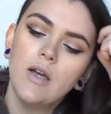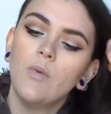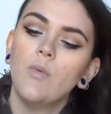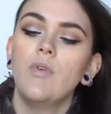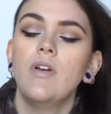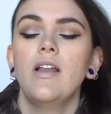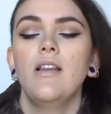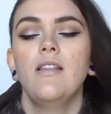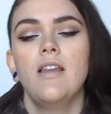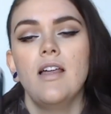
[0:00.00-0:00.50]

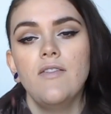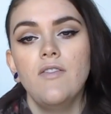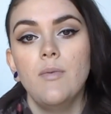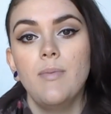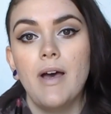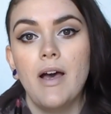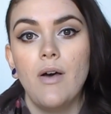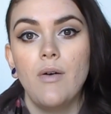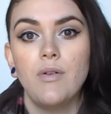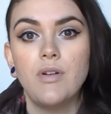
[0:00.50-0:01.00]
What I love
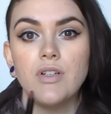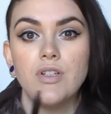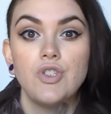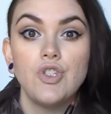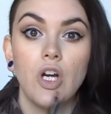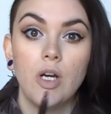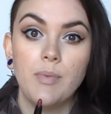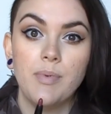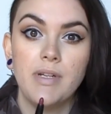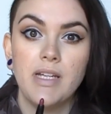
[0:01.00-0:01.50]
about
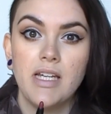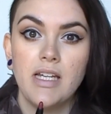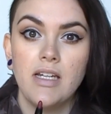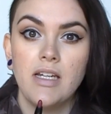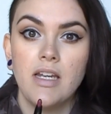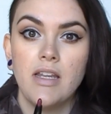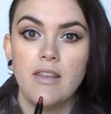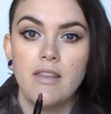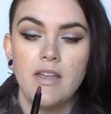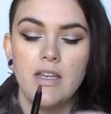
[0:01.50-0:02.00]

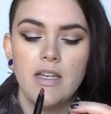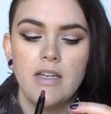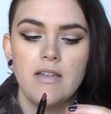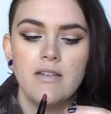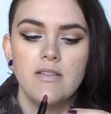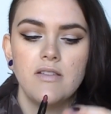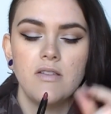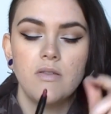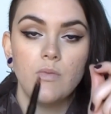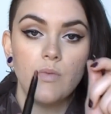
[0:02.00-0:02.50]
sharpening
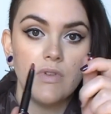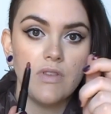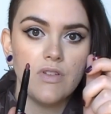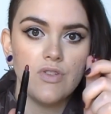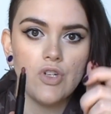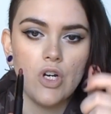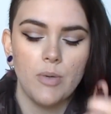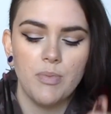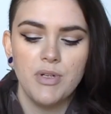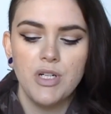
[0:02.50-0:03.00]
these with the
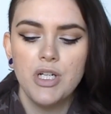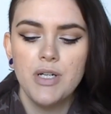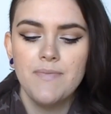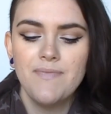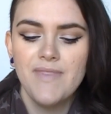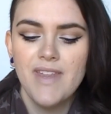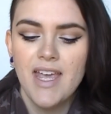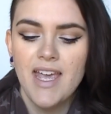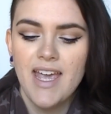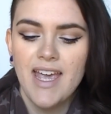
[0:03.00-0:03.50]
sharpener
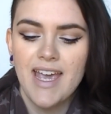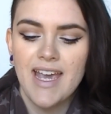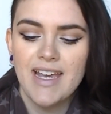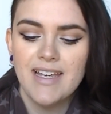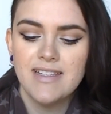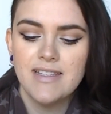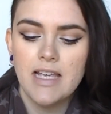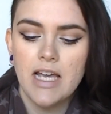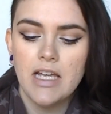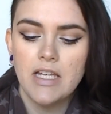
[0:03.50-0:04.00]

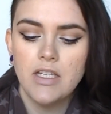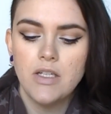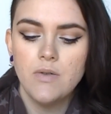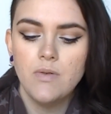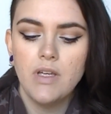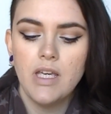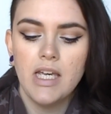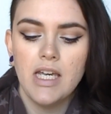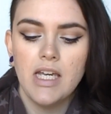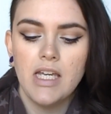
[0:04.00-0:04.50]
is that
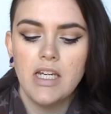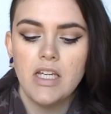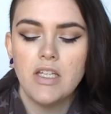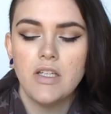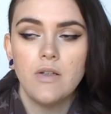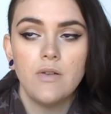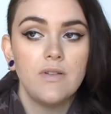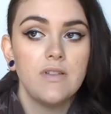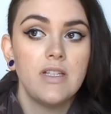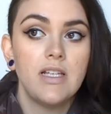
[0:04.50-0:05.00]
you can
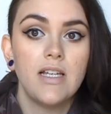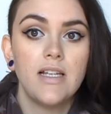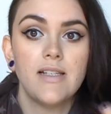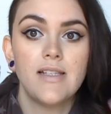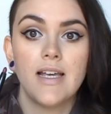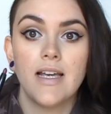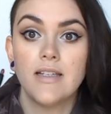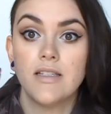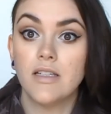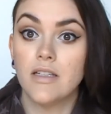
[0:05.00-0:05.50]
use
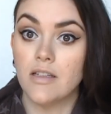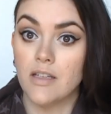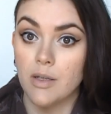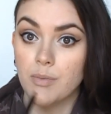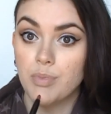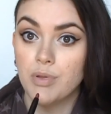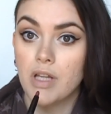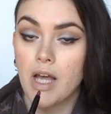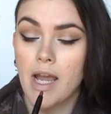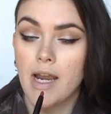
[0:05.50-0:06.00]
these as a
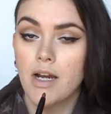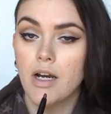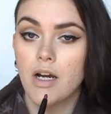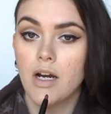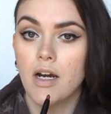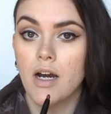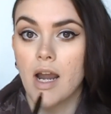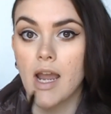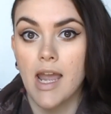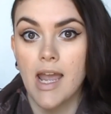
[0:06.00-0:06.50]
lip
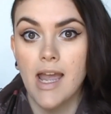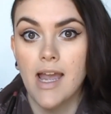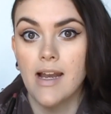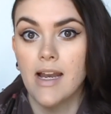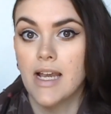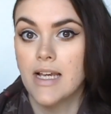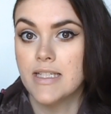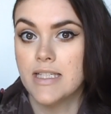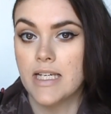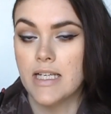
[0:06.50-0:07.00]
liner
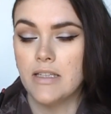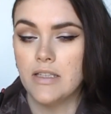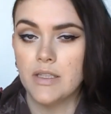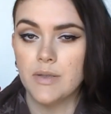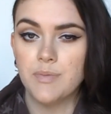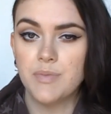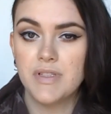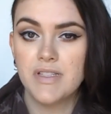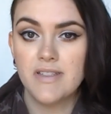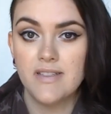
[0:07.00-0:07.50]
and as a
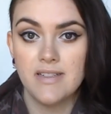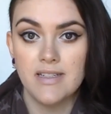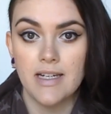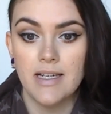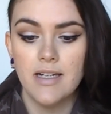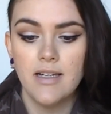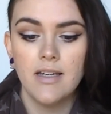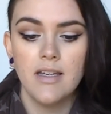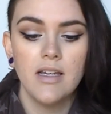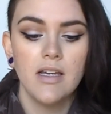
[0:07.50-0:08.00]

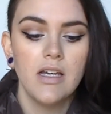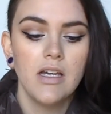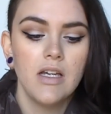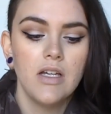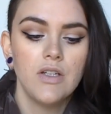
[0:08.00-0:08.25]
lipstick.